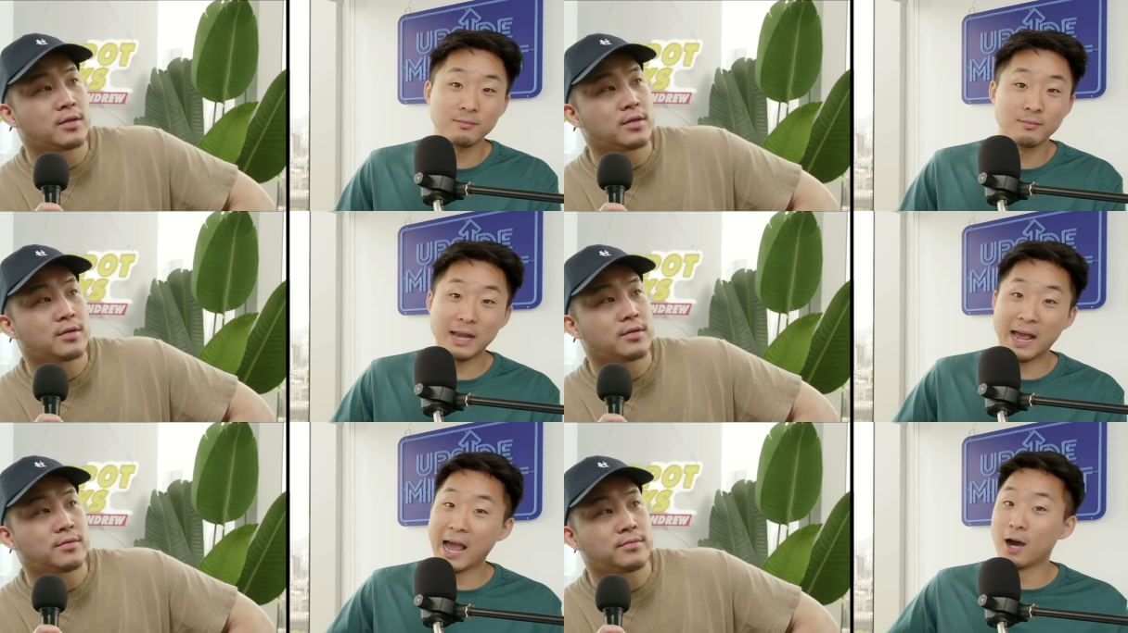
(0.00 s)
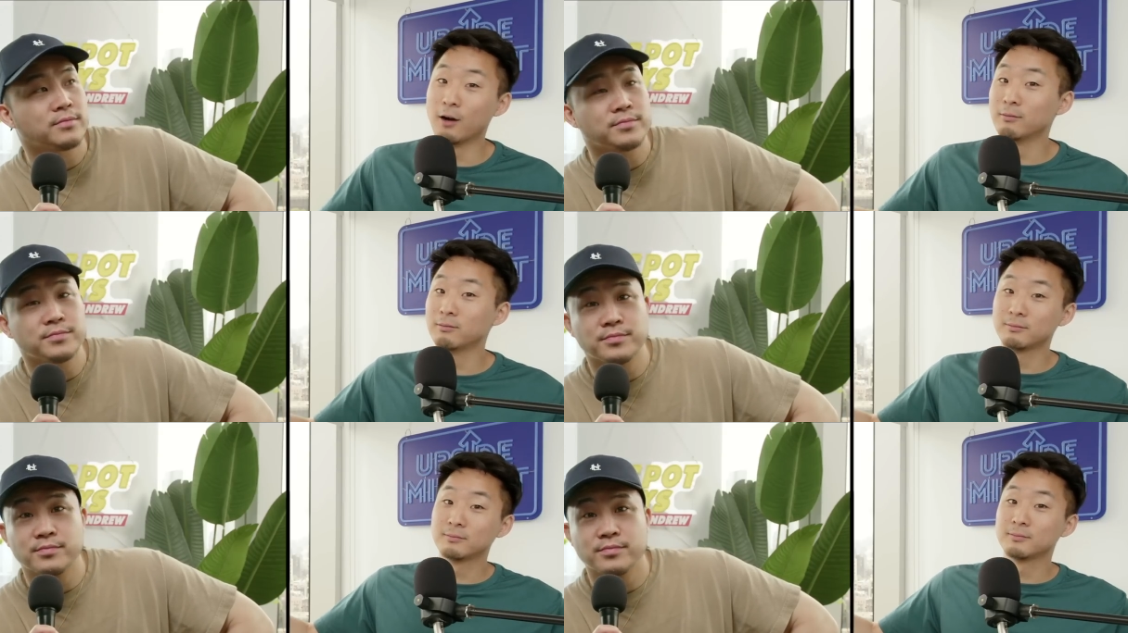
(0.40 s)
Speaker 1: now.
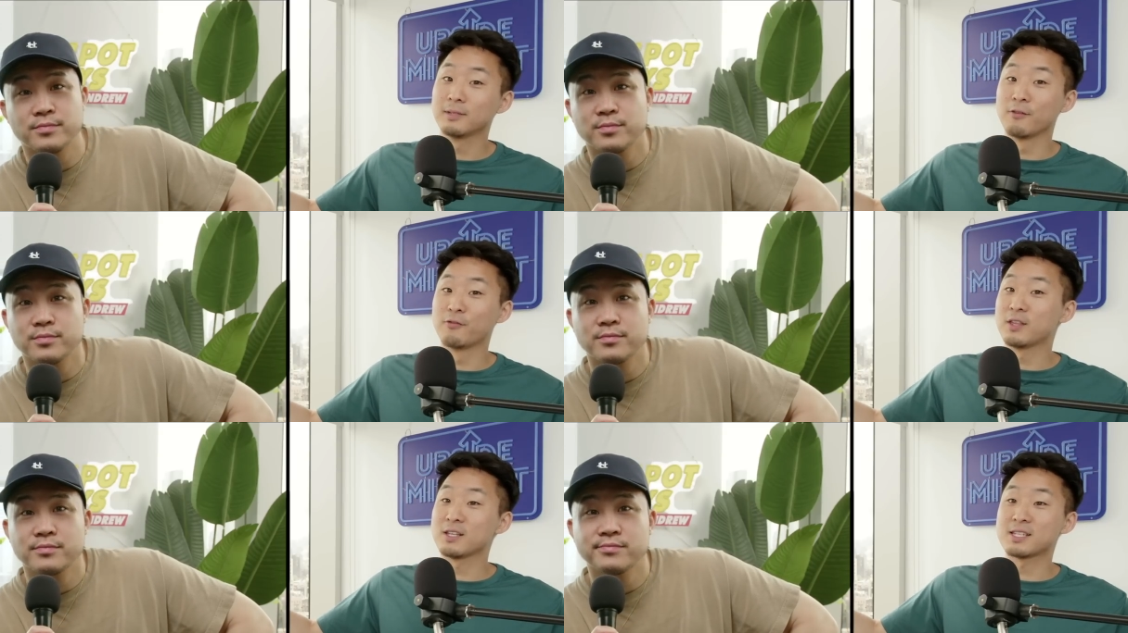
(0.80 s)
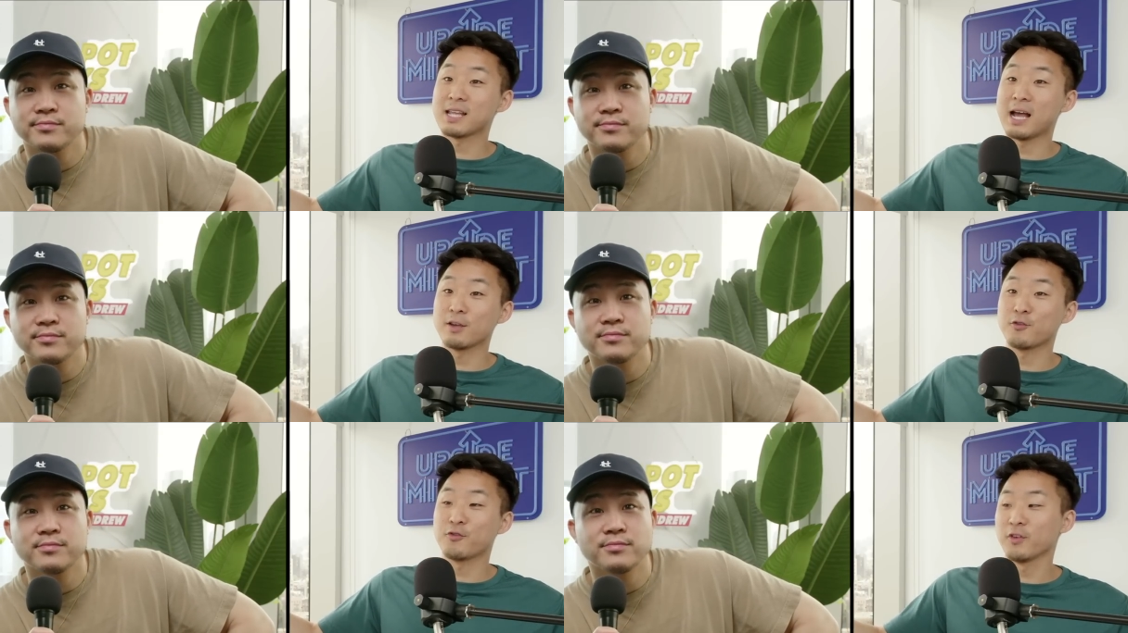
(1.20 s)
If this is how
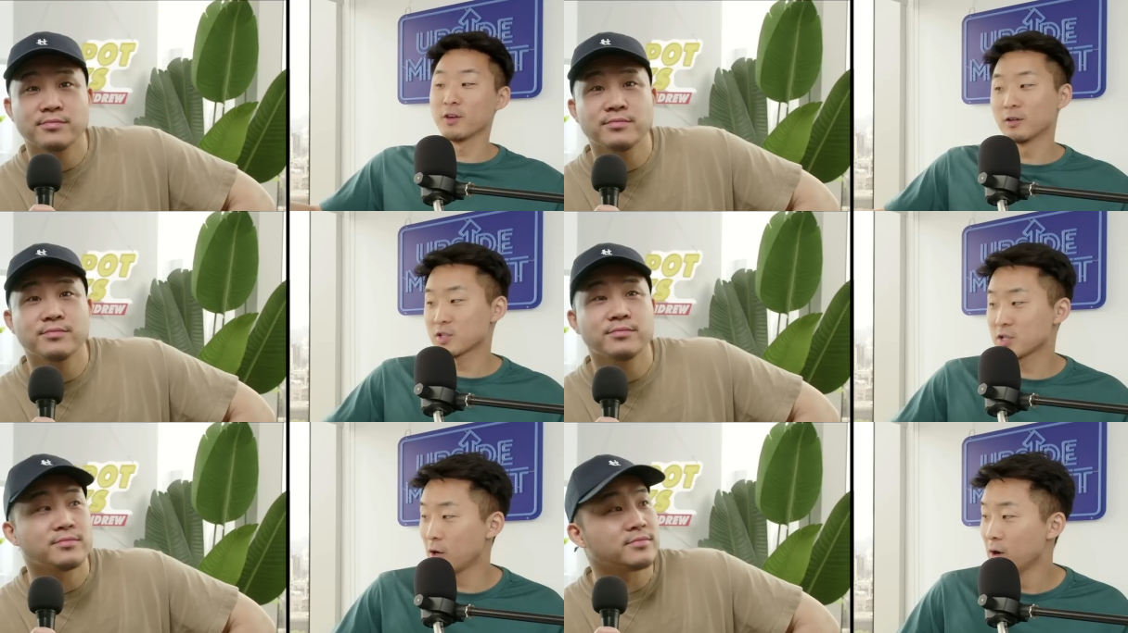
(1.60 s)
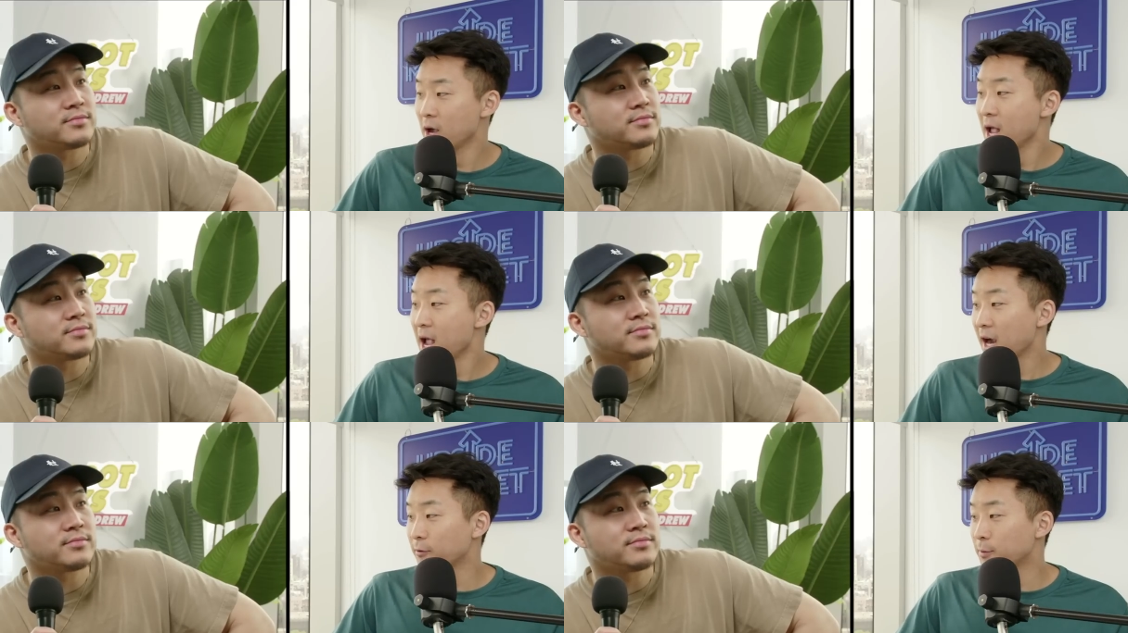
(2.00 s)
you feel, so
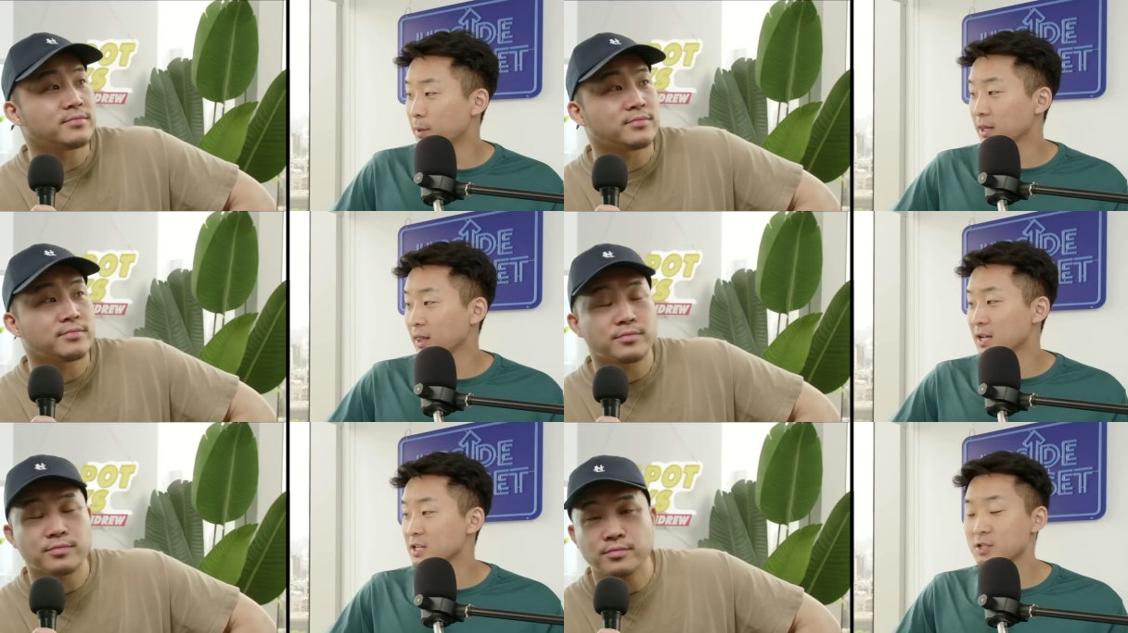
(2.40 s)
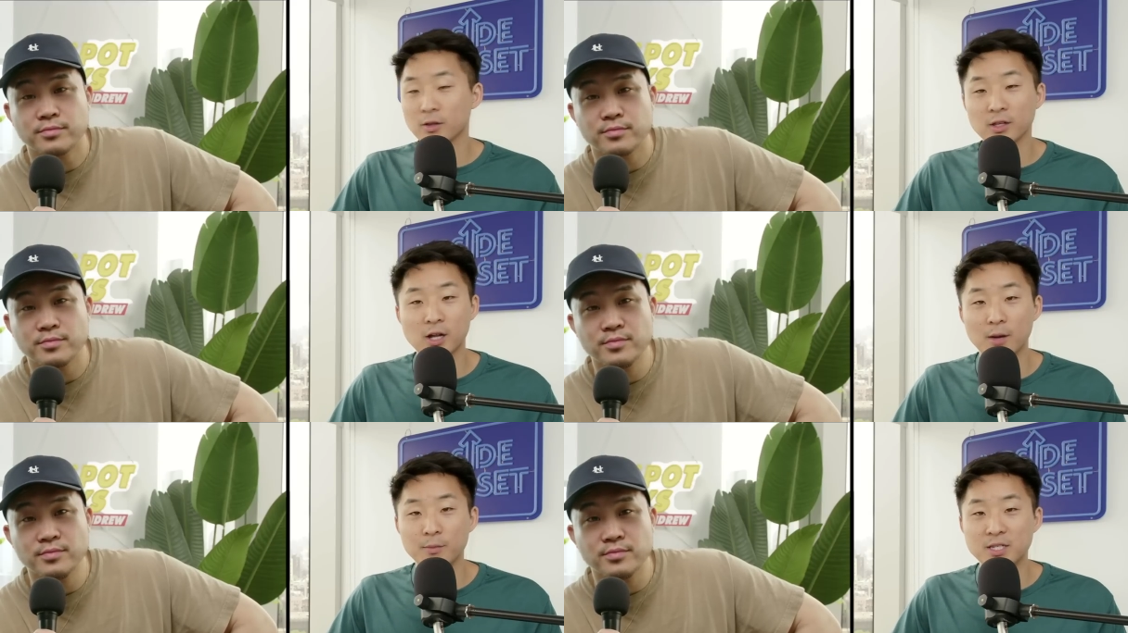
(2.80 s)
everybody, let us know in the
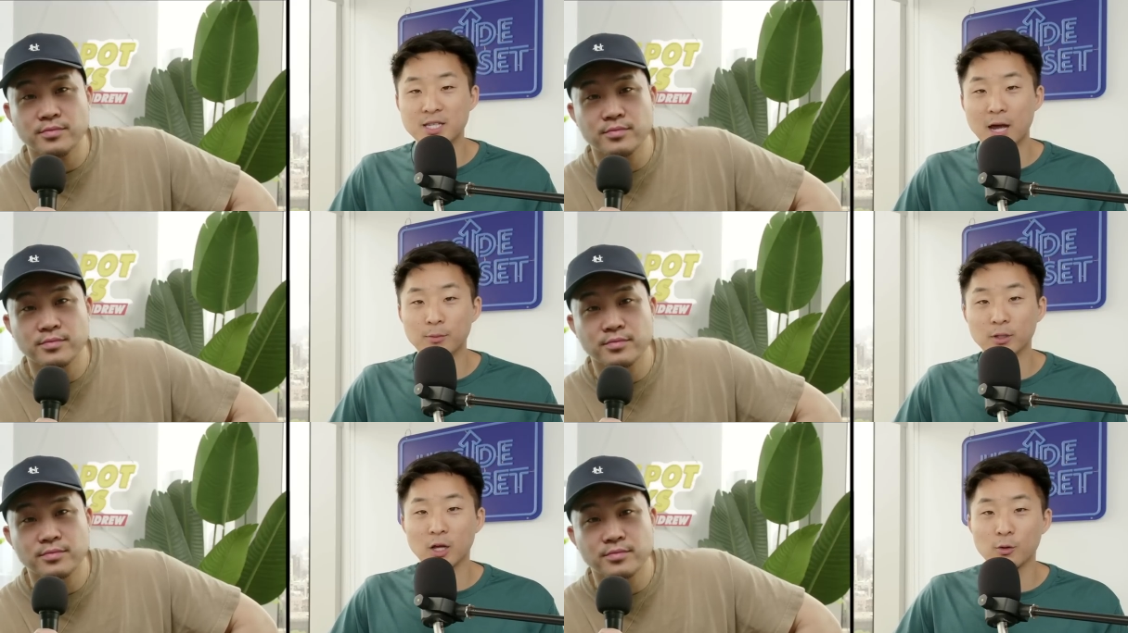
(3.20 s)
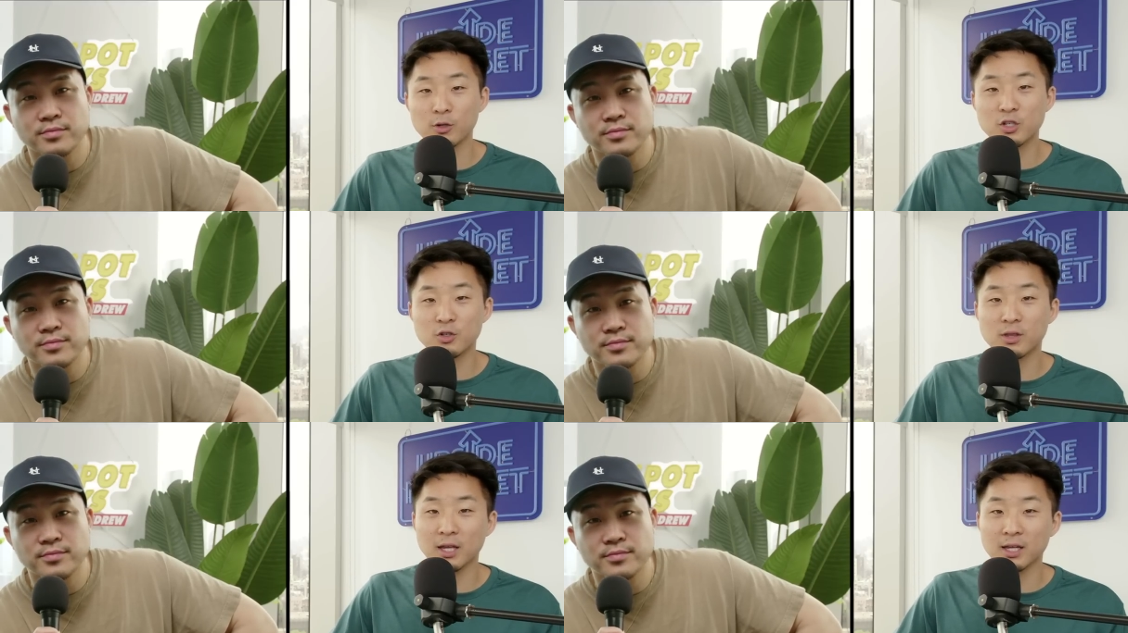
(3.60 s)
comments down below what you think.